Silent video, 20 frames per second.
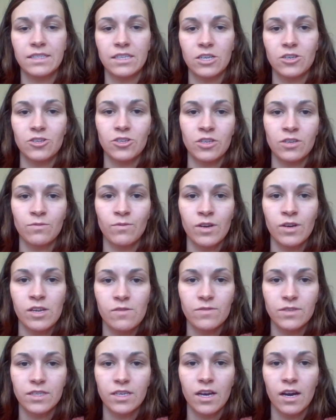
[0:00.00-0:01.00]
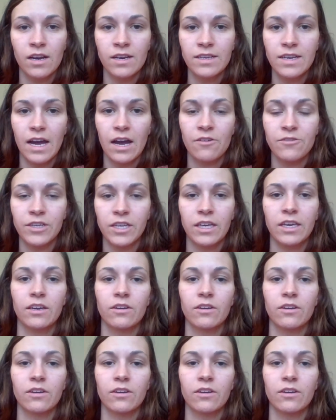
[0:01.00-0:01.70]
station when he was gunned down and